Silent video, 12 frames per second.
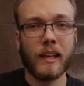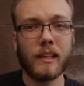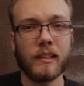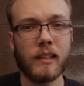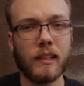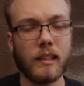And
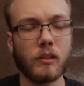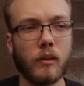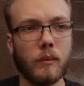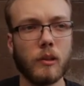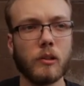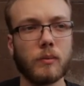I think that's
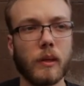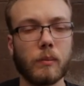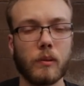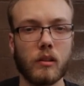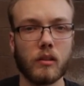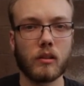why most
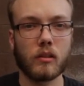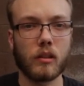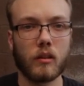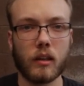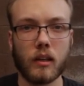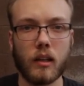people
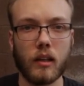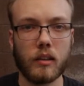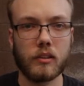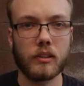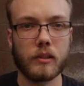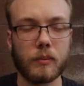go to
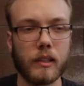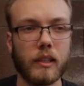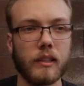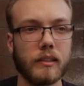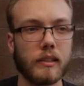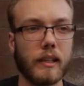college, is
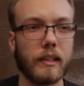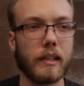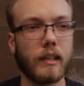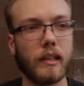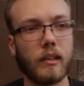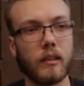because like they
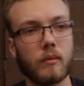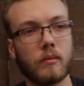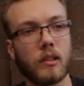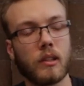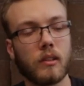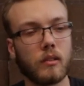kind of
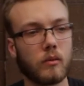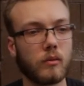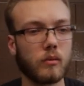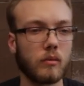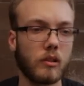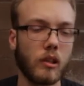
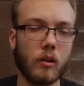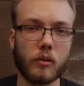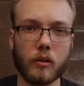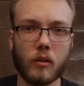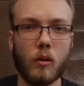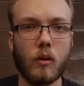go
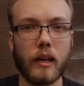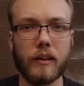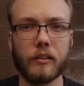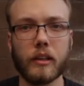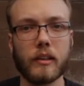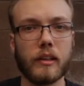through their whole
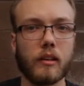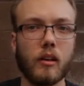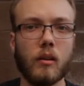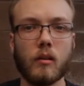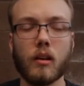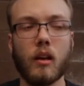life hearing,
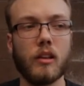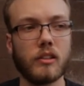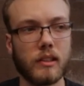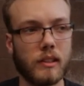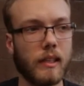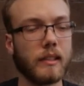oh, college
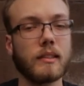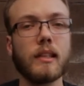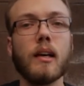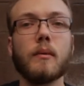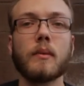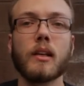is the next
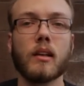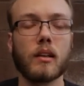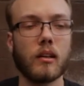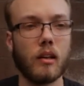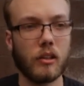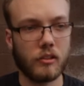step.
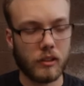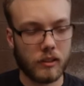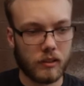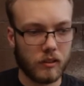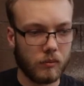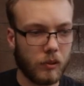College
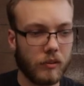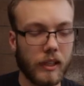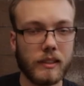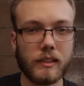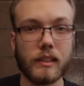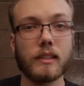
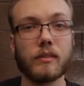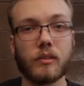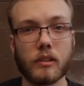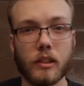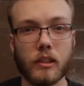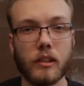provides a sense of
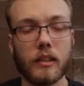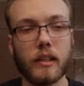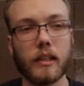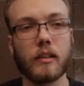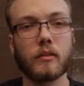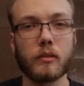
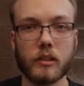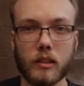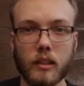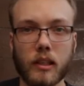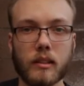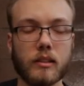security, which it
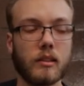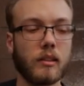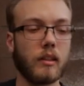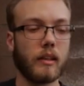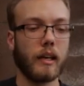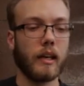does,
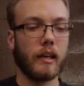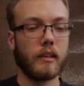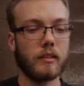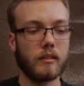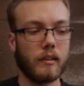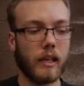
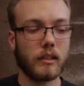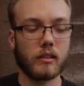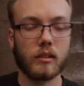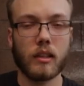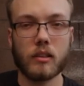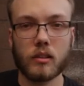and
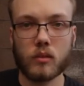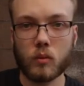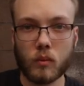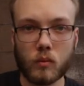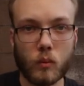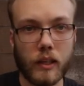that's just
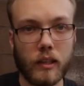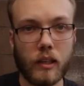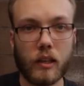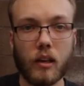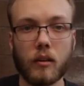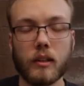where they
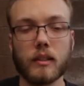go.